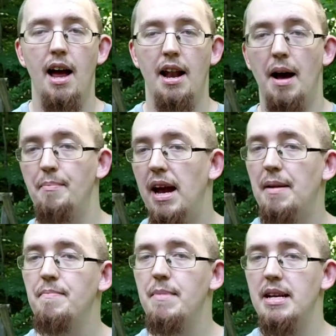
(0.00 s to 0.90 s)
and I
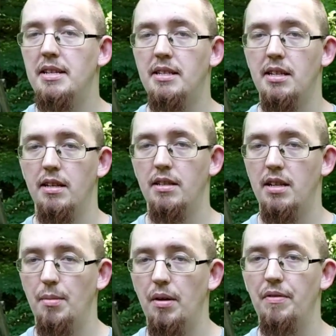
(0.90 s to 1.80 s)
may miss
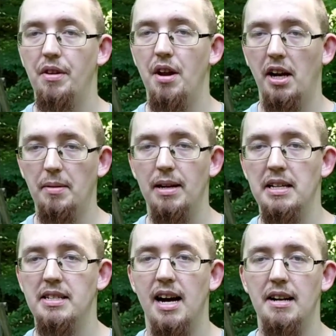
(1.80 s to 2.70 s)
some of the
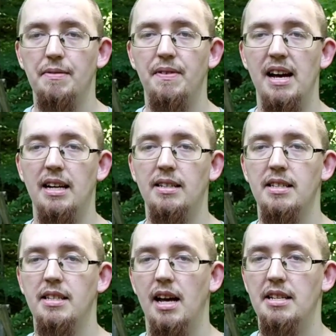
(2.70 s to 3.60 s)
documented side
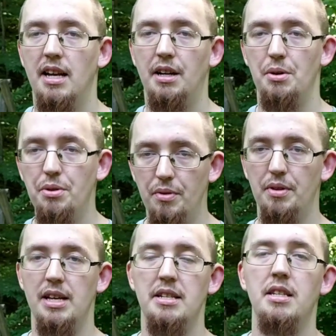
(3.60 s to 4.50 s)
effects as I go
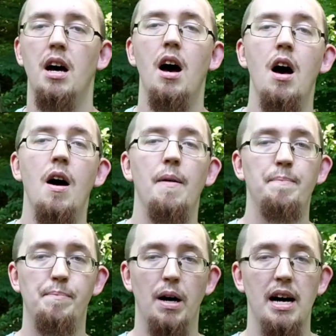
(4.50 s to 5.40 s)
through this,
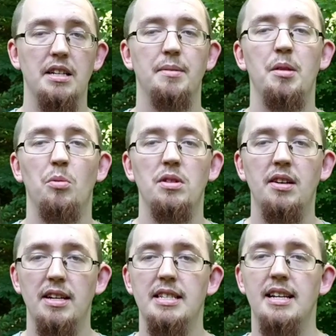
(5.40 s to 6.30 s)
but some of the more
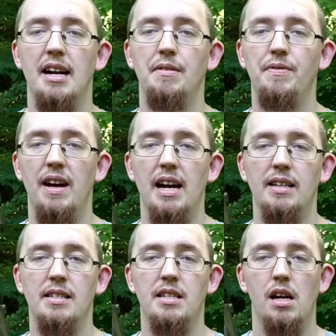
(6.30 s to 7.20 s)
serious side
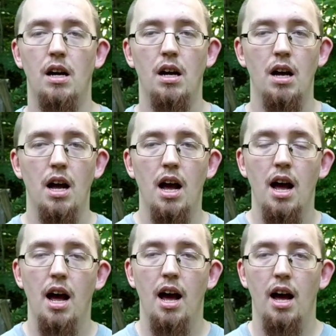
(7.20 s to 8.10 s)
effects
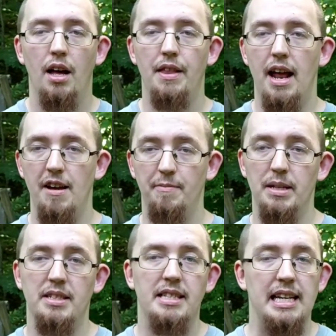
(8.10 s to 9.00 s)
that have
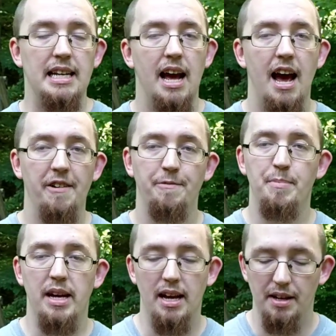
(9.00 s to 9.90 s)
been seen
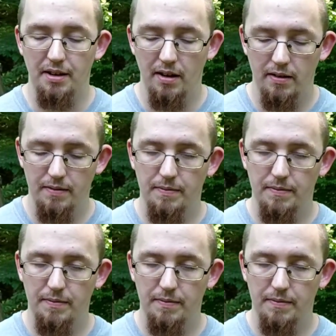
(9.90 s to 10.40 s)
have been